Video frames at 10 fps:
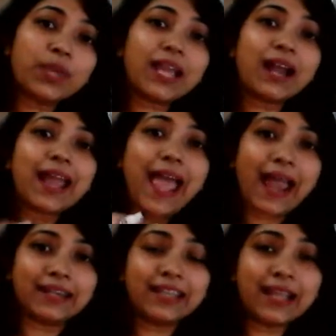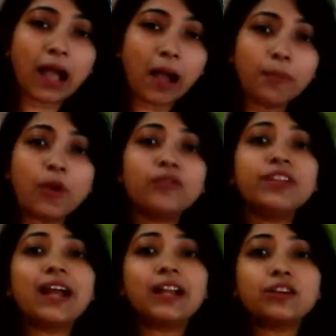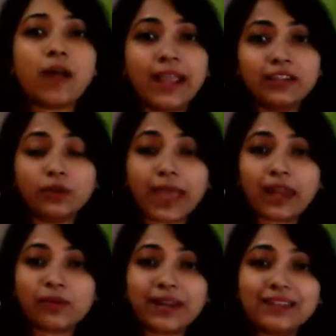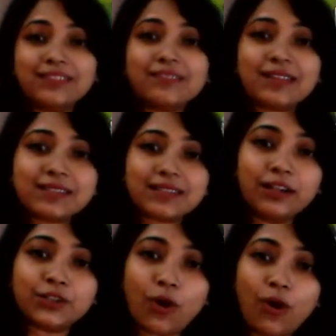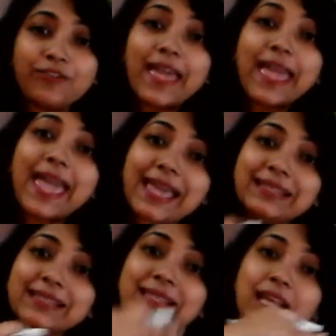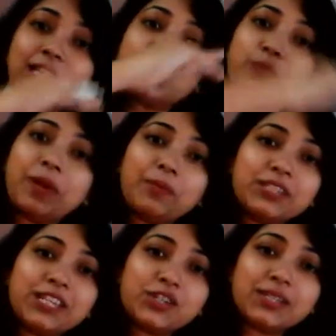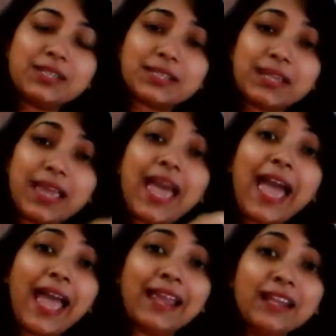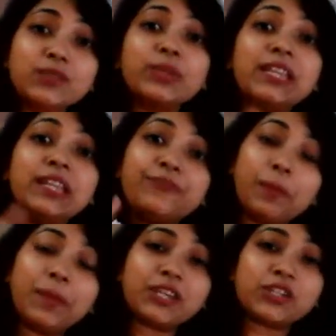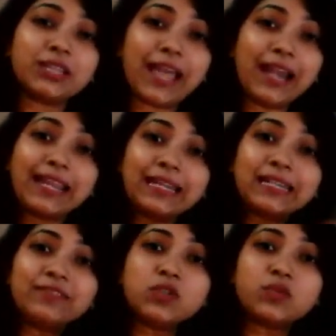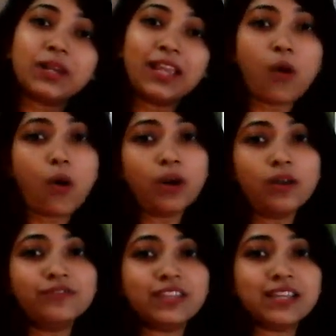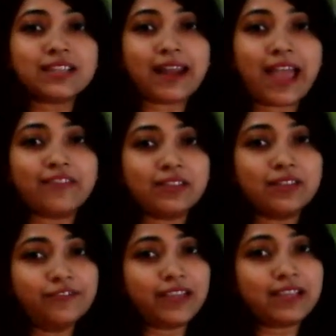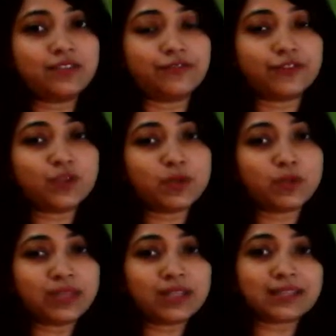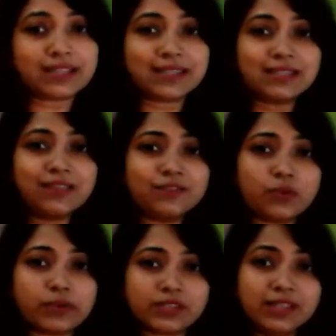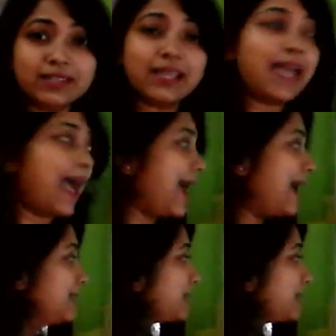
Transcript: we are adding up or we are trying to calculate the result of n such superpositions, and with the information that individually all of these are having the phase difference between the successive sources as